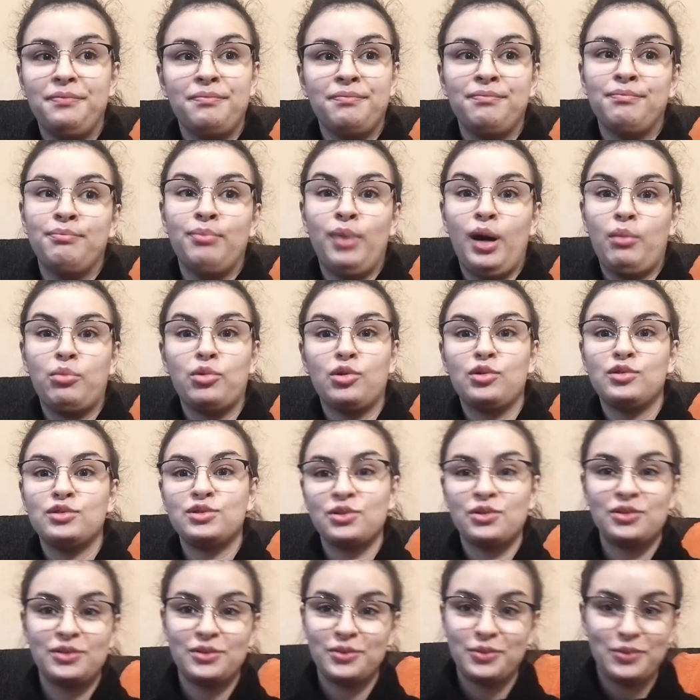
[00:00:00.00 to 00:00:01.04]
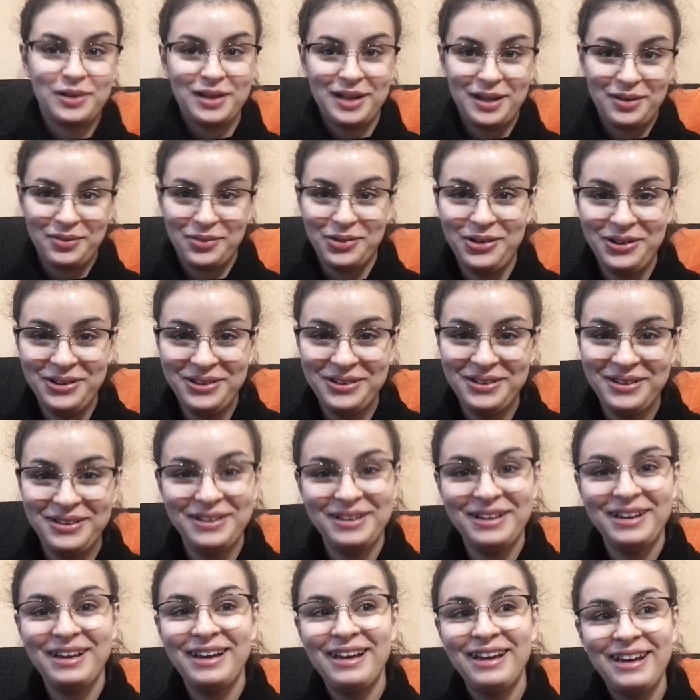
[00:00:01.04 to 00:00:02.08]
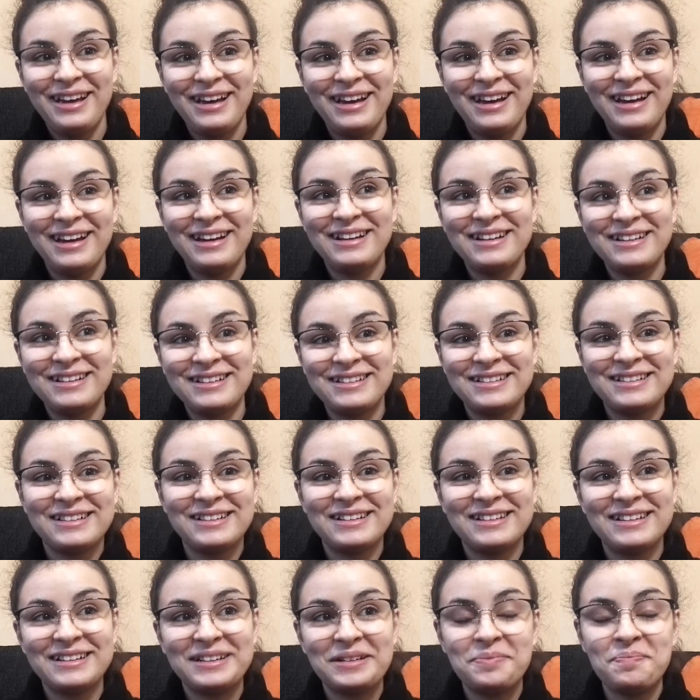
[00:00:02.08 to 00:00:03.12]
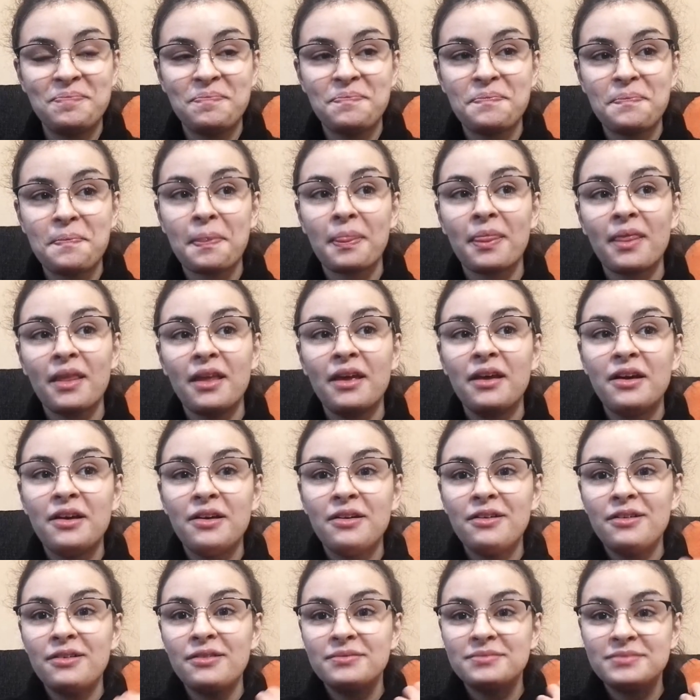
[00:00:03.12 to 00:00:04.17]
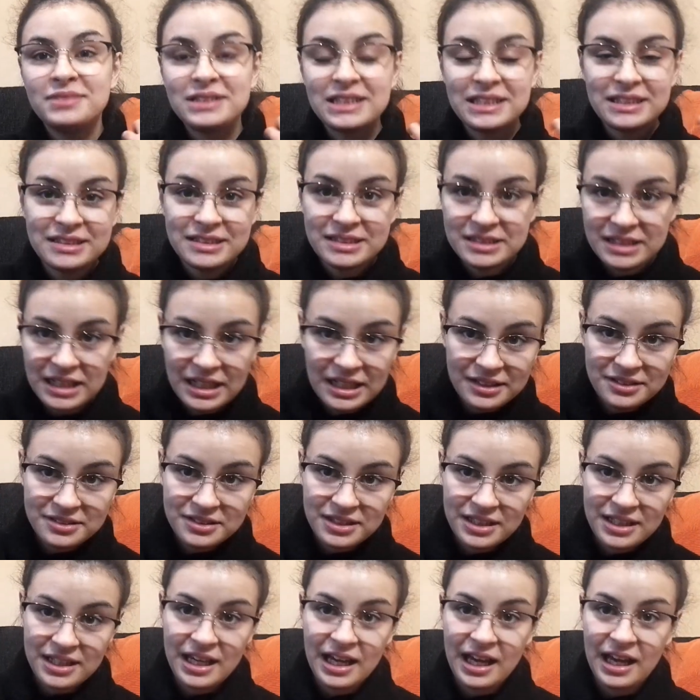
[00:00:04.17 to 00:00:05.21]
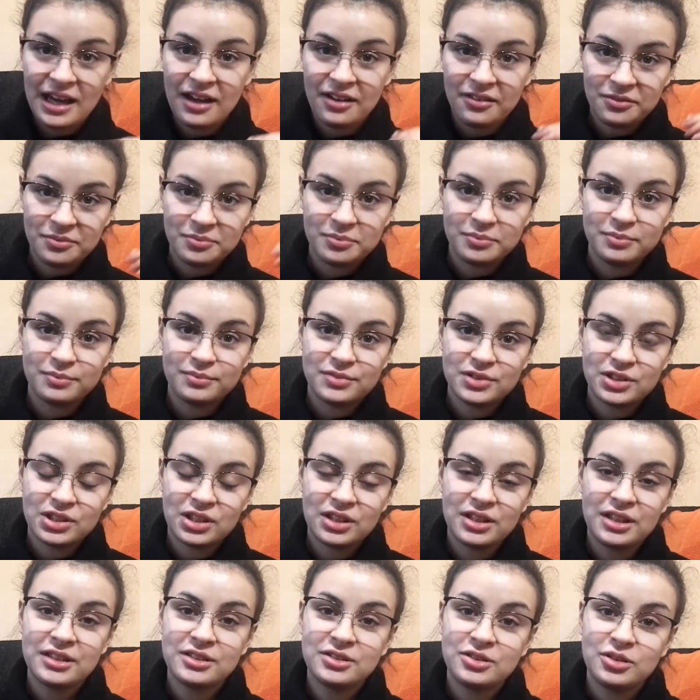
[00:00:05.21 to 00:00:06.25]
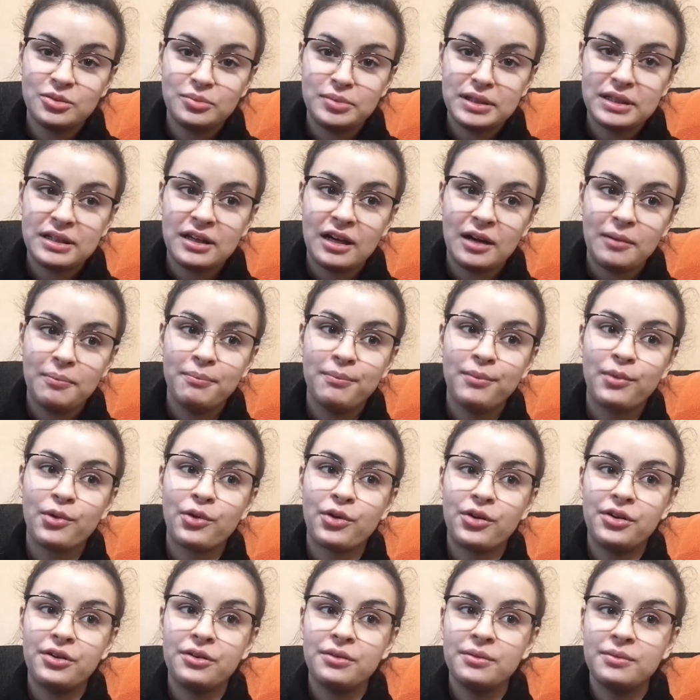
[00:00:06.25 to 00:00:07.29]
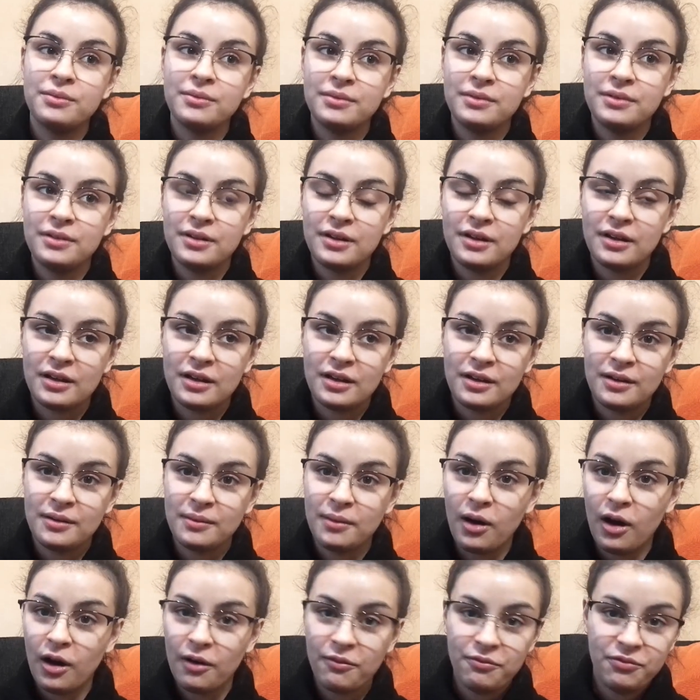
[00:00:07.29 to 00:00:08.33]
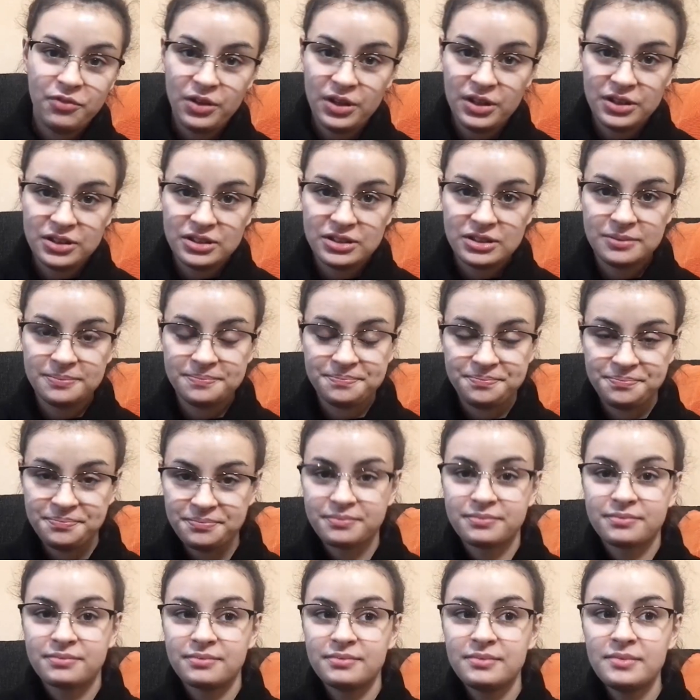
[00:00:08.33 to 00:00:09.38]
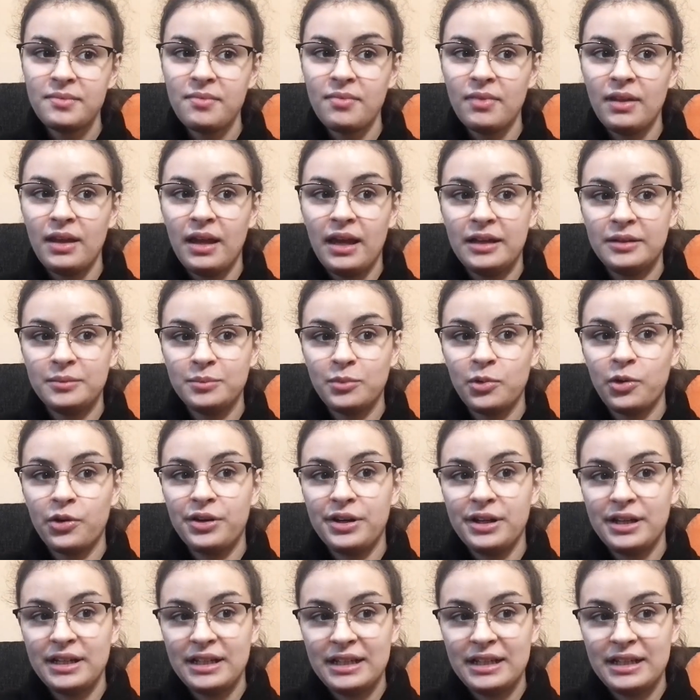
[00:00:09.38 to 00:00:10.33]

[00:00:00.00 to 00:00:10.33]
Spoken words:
bubbles or whatever. And since then they have started to become more obvious and more